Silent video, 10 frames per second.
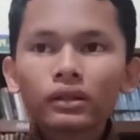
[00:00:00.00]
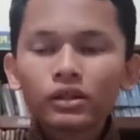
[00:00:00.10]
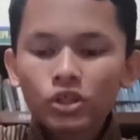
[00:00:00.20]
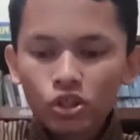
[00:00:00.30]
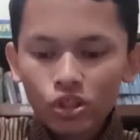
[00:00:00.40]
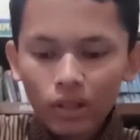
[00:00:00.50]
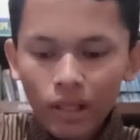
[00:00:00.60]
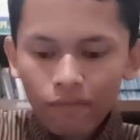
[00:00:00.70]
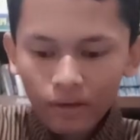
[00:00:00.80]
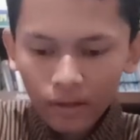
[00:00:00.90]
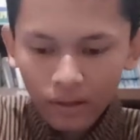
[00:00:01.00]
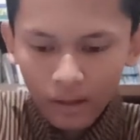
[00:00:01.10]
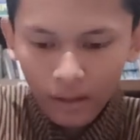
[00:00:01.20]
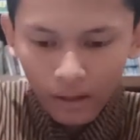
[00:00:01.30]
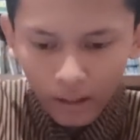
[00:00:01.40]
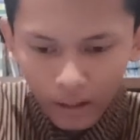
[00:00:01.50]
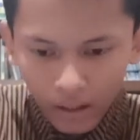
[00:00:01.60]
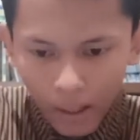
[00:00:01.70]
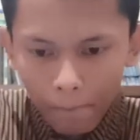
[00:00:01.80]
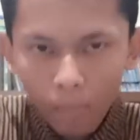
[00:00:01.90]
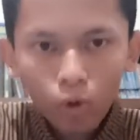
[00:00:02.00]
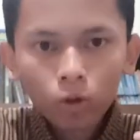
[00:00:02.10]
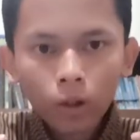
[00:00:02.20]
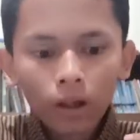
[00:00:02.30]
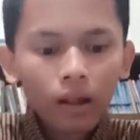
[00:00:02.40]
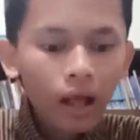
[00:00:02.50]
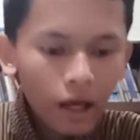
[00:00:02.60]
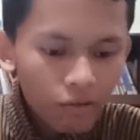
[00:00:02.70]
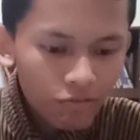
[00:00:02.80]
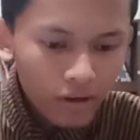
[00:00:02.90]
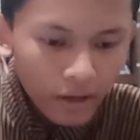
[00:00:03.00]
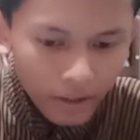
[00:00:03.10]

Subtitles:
just living an immortal life,